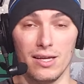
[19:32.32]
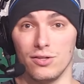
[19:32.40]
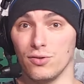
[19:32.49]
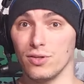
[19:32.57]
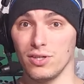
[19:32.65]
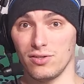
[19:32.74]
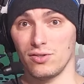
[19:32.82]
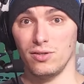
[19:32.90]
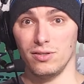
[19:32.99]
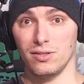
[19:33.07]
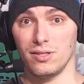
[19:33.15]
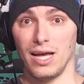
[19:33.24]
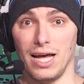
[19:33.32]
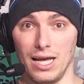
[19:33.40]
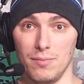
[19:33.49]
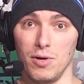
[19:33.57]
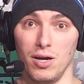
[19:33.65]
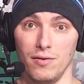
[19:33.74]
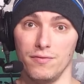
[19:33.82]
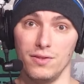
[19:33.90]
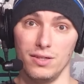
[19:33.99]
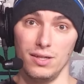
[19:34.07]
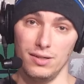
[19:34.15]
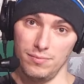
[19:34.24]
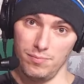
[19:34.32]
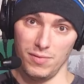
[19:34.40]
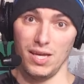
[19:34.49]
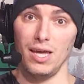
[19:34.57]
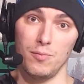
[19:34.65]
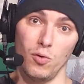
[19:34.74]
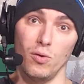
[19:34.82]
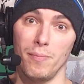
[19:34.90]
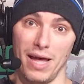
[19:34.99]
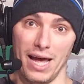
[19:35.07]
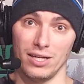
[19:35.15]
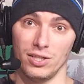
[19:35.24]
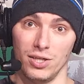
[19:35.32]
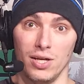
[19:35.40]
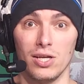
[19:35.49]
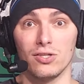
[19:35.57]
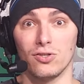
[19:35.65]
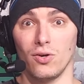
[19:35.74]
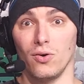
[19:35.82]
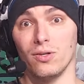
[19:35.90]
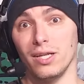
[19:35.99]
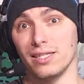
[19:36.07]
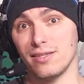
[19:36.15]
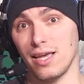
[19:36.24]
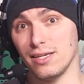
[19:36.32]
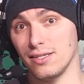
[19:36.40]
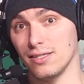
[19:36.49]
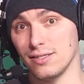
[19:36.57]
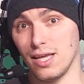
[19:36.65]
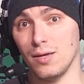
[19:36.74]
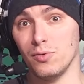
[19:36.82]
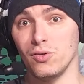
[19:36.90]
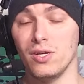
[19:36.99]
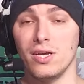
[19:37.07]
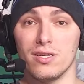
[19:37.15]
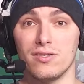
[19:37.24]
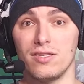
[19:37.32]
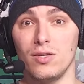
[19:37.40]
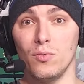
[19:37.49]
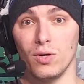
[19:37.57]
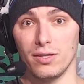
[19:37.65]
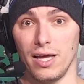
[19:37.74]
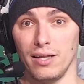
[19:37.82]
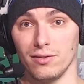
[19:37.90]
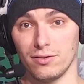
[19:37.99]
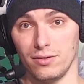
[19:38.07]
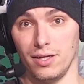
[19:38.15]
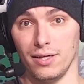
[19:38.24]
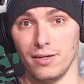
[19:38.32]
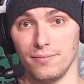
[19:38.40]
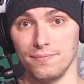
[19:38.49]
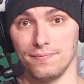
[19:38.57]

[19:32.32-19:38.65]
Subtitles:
during a certain time of the game or match. So let's head to the table, see what that looks like.